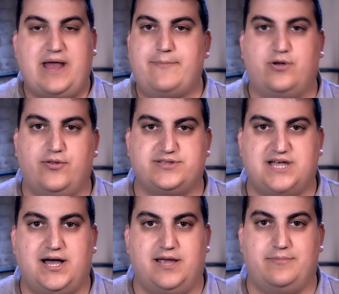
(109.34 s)
would happen all the
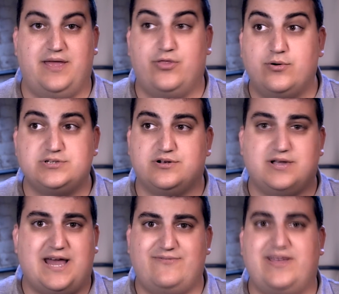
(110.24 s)
time. And those are
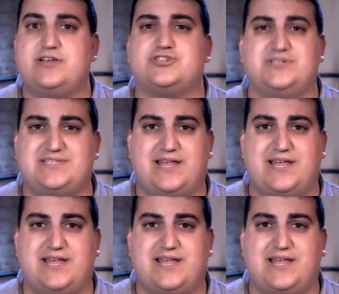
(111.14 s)
kind of industry